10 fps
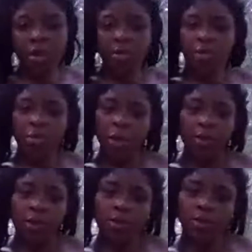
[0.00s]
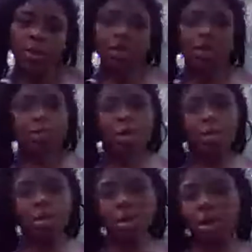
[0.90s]
they may play music, they may
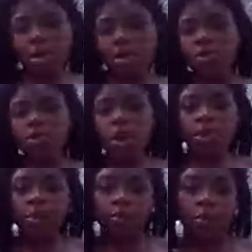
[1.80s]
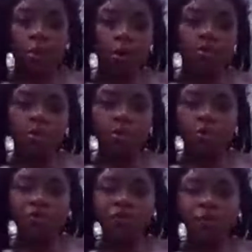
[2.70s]
massage you, help you with herbs and
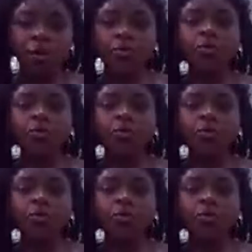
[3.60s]
so forth.